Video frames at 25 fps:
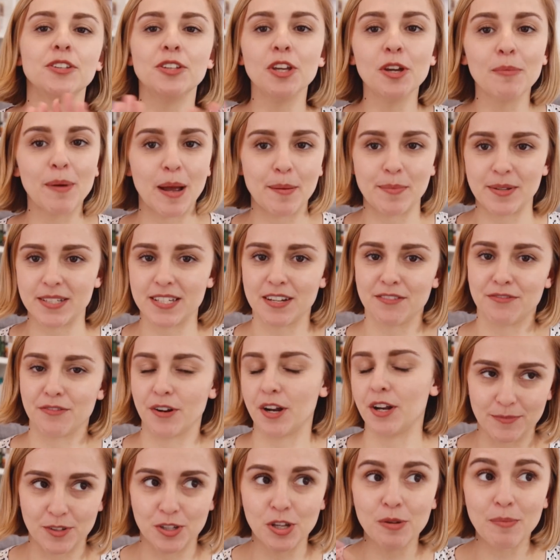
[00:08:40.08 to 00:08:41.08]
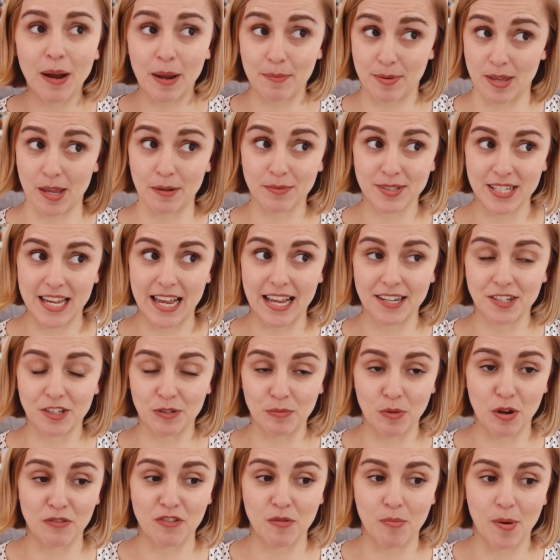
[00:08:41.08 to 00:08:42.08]
You might be different. You might be able to handle
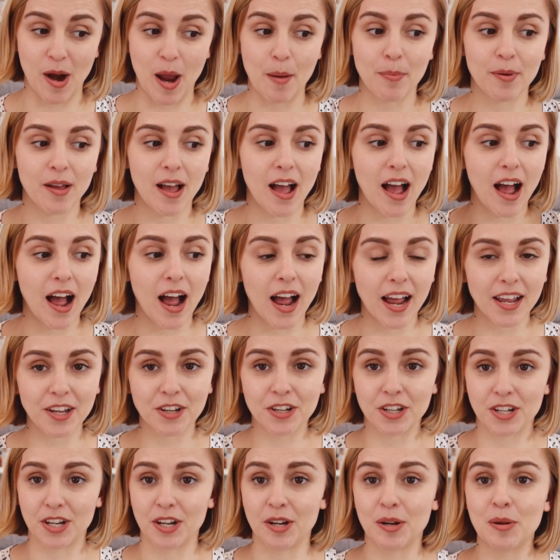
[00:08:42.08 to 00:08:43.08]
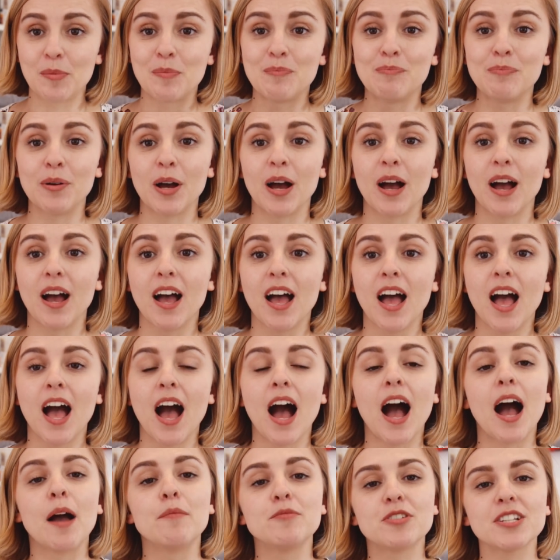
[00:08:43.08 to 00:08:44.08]
MoviPrep. I couldn't, but
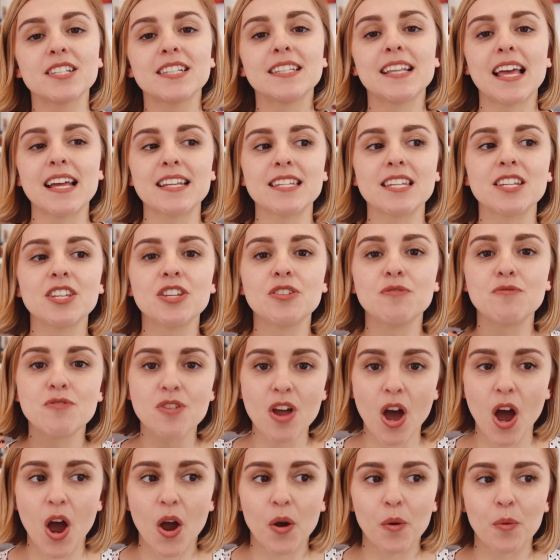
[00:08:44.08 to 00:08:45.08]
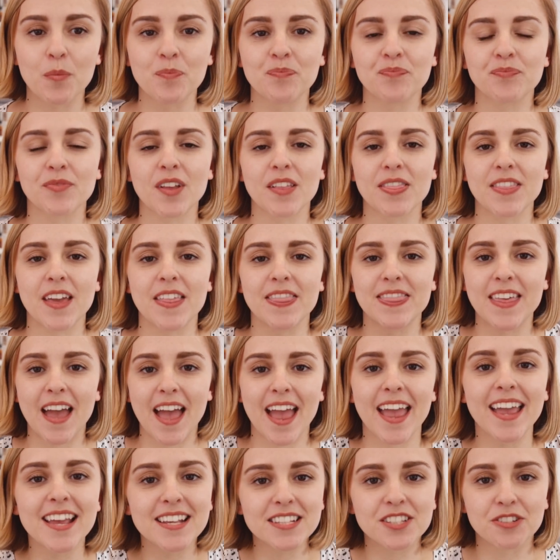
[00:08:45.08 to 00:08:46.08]
I'm just letting you know that
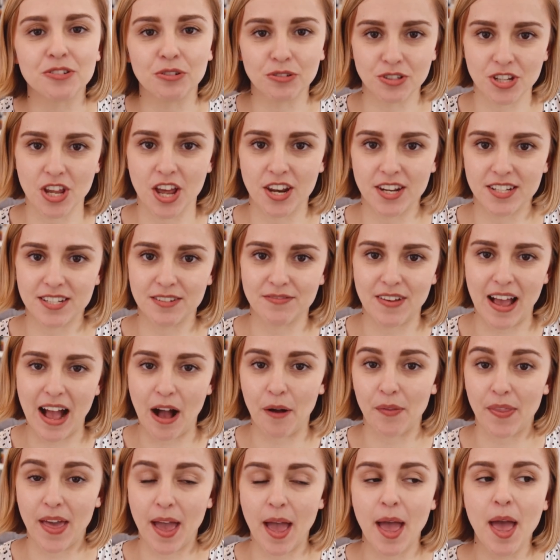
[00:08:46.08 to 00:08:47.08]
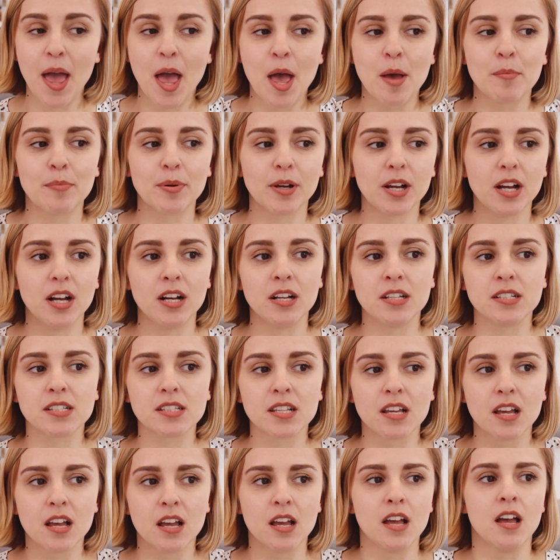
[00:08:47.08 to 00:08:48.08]
there is an alternative out there,
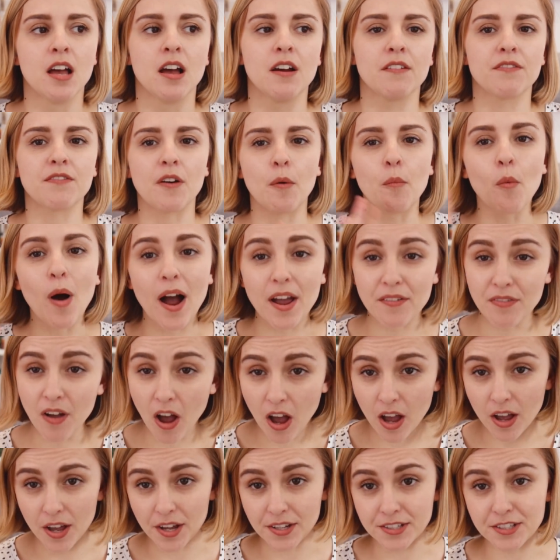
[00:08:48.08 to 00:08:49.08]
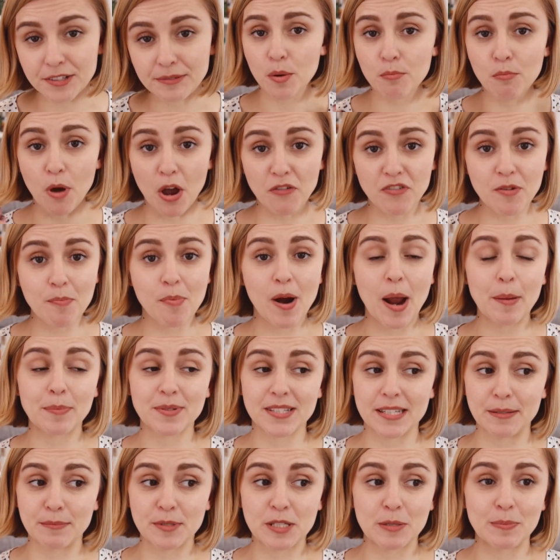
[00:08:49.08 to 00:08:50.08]
because from what I've heard, MoviPrep
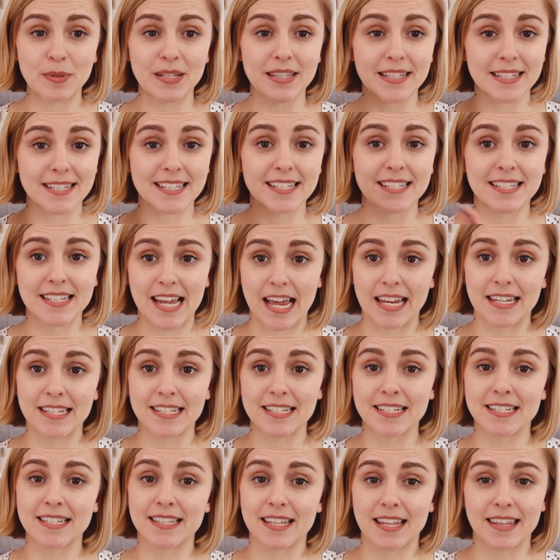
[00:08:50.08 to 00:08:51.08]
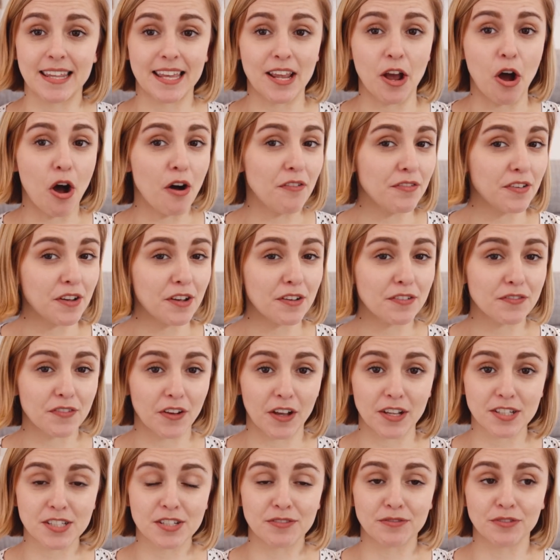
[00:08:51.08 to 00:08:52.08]
seems to be the standard that they offer,
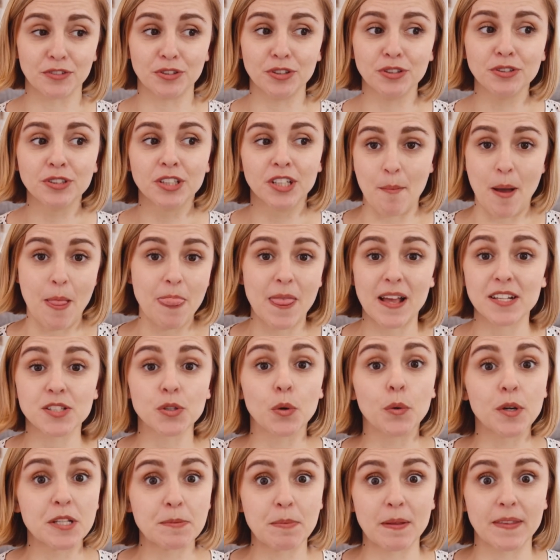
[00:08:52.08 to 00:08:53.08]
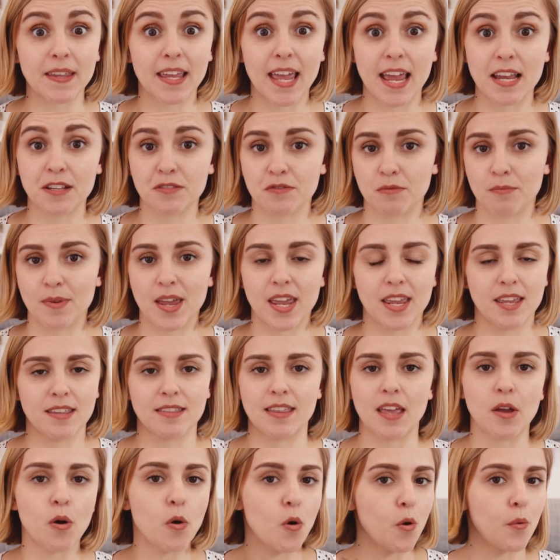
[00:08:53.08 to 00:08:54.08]
first of all, and that's always been the case for me.
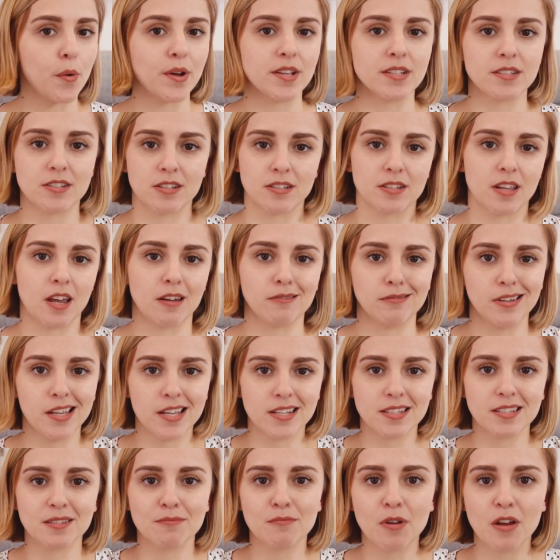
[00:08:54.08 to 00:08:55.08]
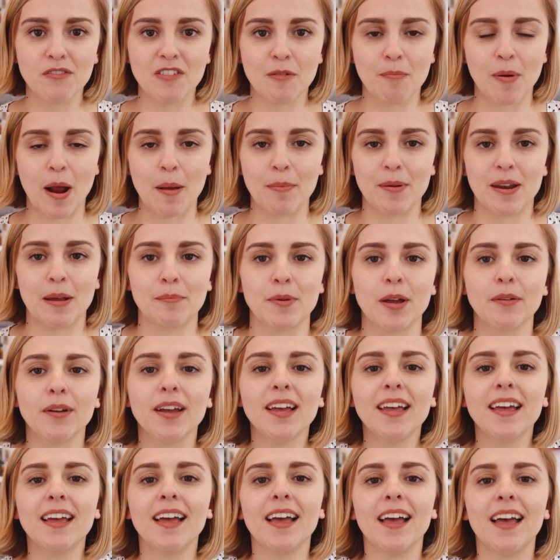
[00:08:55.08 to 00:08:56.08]
They always just go, here's some MoviPrep, and I'm going,
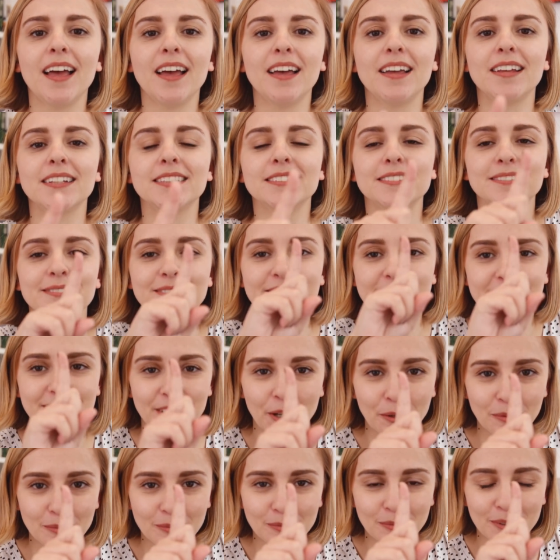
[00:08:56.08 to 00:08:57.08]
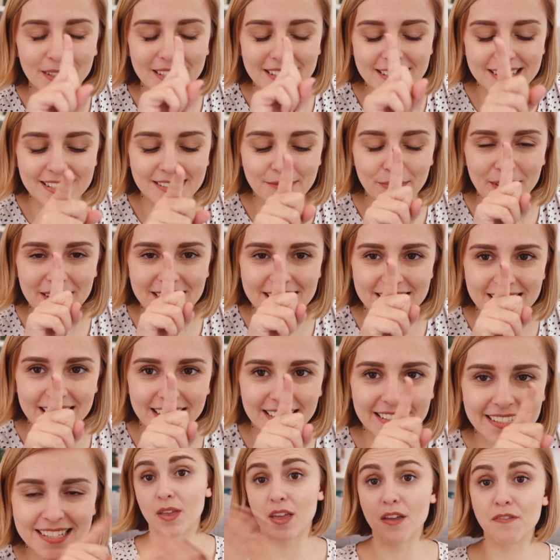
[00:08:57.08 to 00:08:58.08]
no, wait a
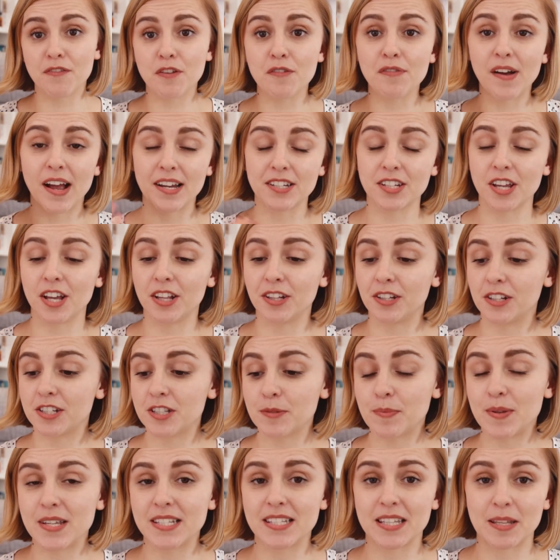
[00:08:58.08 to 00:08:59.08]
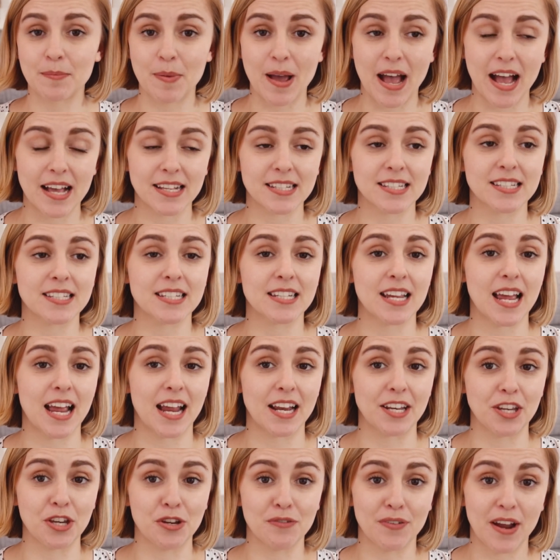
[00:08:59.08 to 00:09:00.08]
second. If you've had colonoscopies in the past
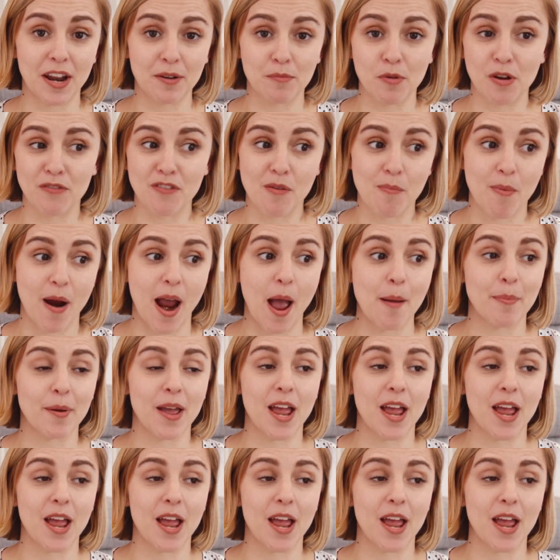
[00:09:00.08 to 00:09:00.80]
and you've had MoviPrep